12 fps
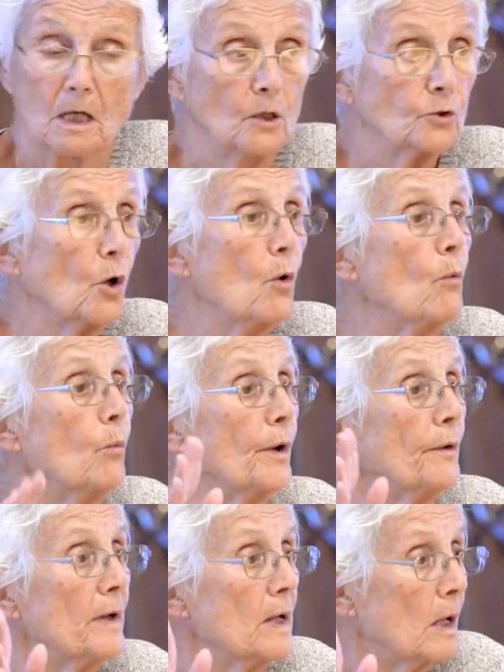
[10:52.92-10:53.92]
Don't
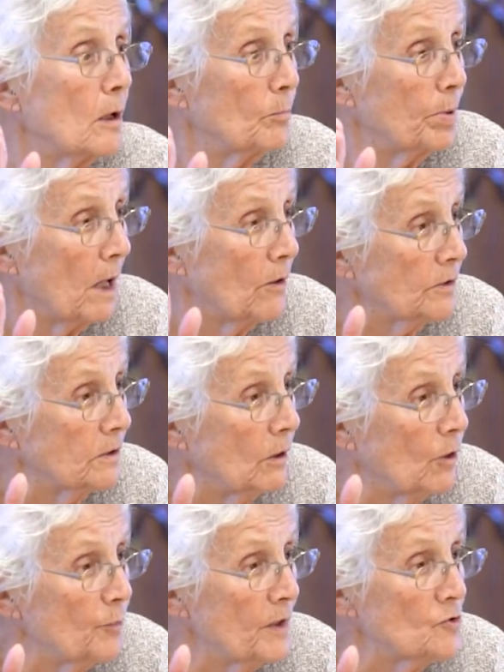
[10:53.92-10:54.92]
worry about
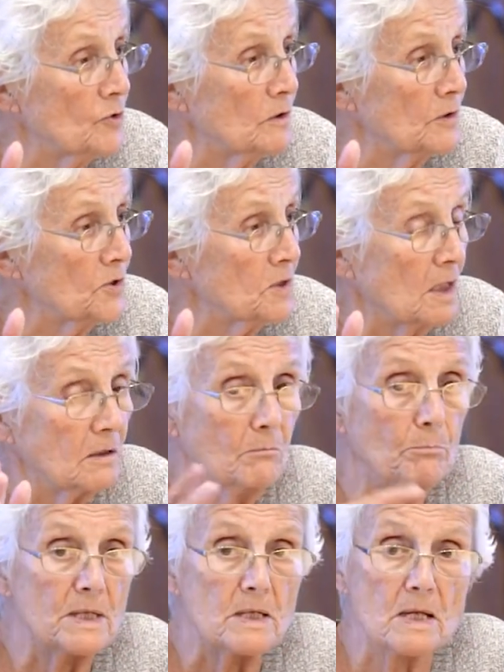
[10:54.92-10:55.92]
original
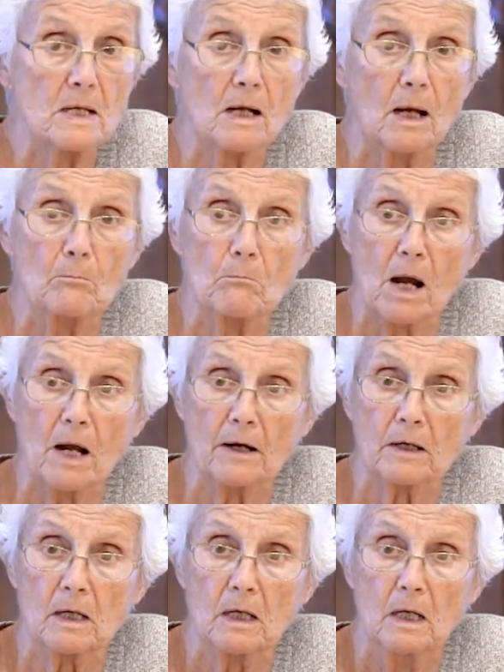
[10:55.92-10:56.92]
sin being a
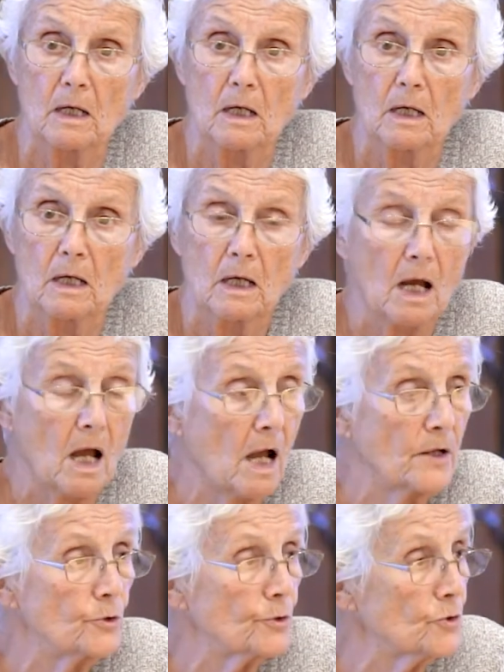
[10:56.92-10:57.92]
mark
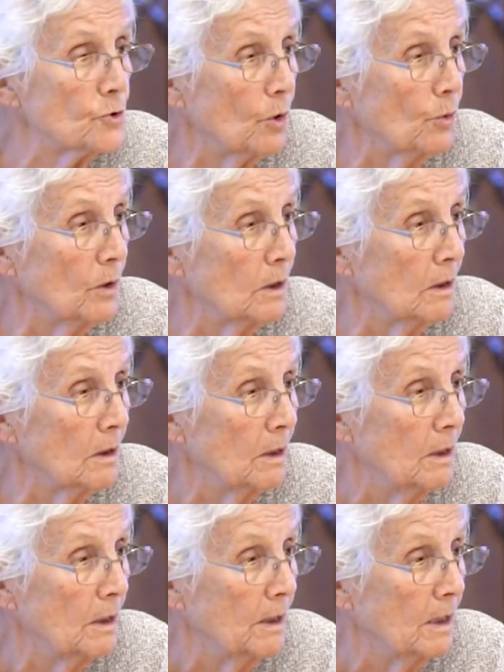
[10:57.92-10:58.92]
on your
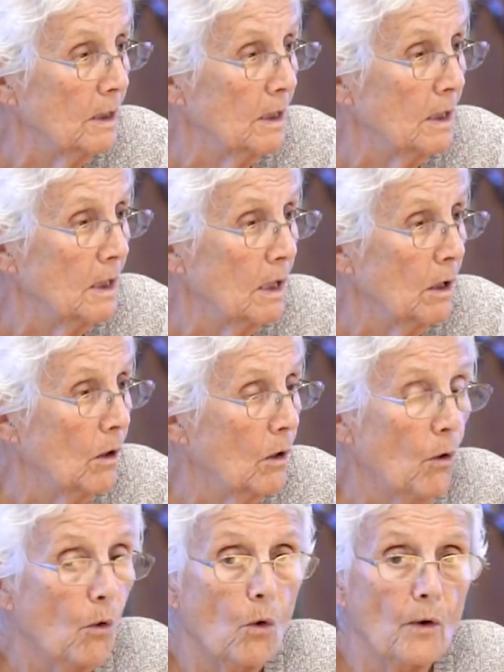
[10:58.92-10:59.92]
soul
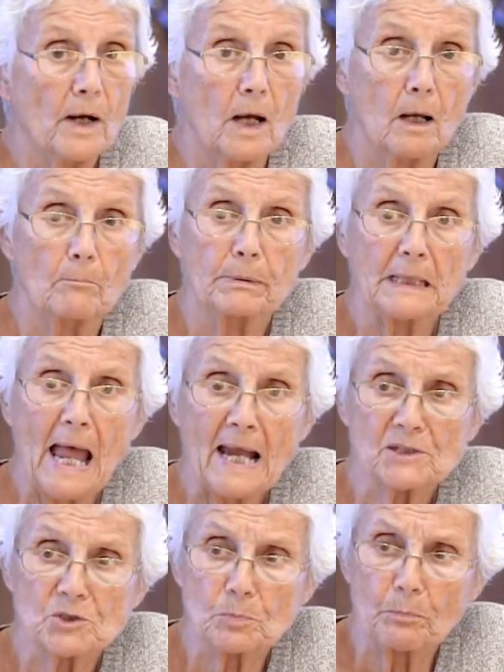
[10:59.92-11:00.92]
or a
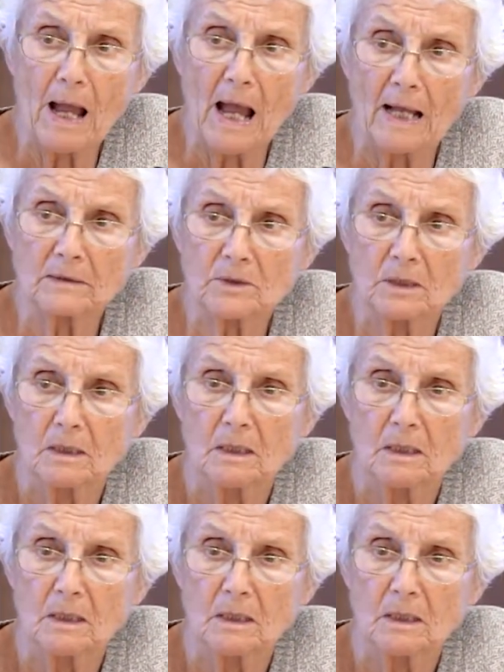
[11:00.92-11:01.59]
black spot